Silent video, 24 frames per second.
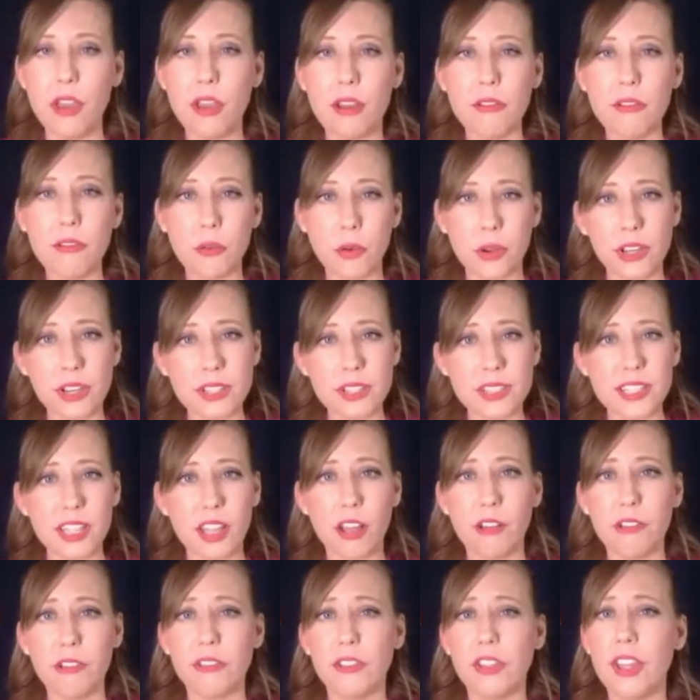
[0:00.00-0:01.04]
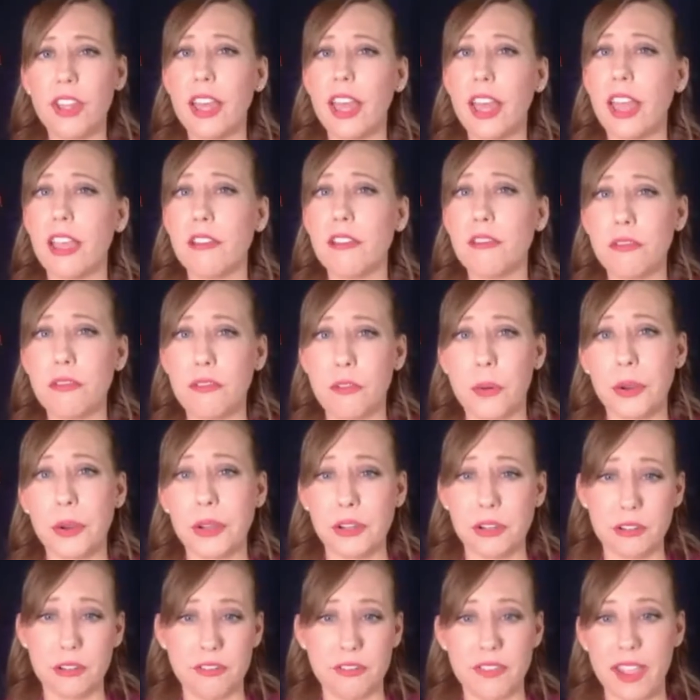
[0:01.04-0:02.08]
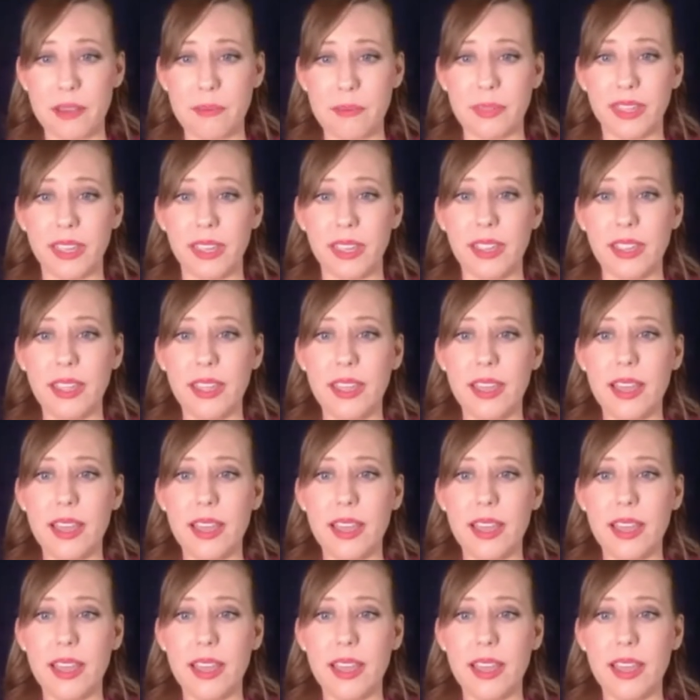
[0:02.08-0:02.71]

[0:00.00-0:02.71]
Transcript: for yourself and for your family.